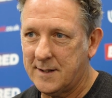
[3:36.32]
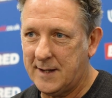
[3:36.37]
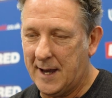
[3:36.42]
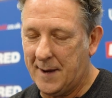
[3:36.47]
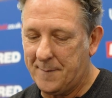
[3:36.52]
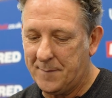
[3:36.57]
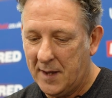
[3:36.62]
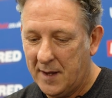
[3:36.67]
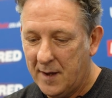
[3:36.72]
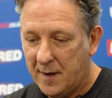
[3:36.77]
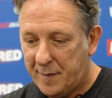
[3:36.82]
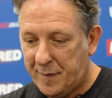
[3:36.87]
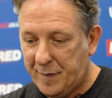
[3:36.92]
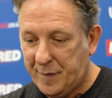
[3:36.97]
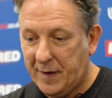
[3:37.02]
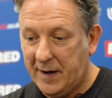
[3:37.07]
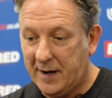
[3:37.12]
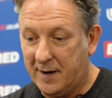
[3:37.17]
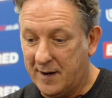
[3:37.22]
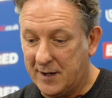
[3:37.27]
Yeah,
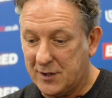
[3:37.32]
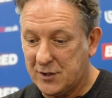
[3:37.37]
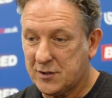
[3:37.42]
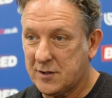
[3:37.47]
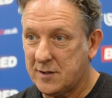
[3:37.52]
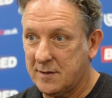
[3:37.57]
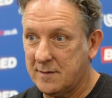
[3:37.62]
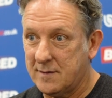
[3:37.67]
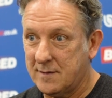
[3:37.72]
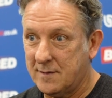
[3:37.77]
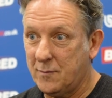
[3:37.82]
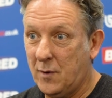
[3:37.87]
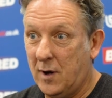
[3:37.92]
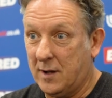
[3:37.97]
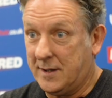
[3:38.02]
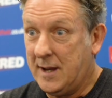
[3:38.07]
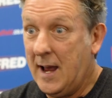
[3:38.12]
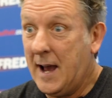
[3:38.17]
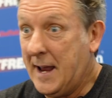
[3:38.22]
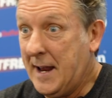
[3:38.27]
fear physically. Is,
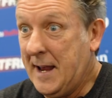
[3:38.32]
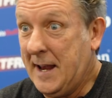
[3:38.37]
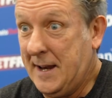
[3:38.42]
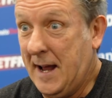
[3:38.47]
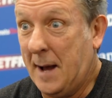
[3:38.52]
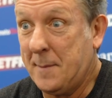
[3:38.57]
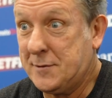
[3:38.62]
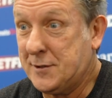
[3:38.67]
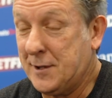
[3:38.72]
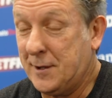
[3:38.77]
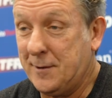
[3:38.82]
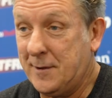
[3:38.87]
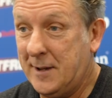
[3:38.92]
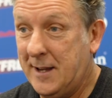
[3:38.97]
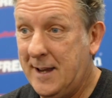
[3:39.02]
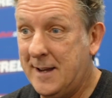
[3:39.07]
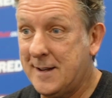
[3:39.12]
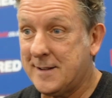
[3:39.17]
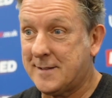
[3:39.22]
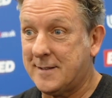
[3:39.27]
well, yeah, it absolutely
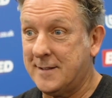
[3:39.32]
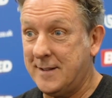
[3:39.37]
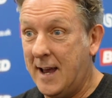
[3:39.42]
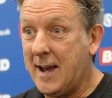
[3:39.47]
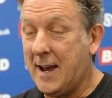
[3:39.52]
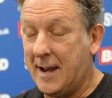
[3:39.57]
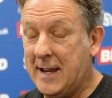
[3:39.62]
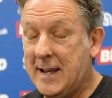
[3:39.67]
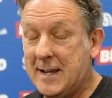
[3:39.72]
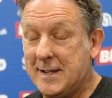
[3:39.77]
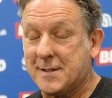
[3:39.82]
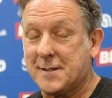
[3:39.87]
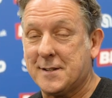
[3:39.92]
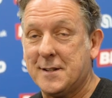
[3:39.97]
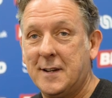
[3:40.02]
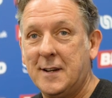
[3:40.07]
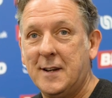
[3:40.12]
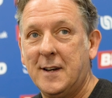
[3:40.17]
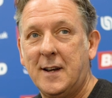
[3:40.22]
Physically. is. Yeah, it is.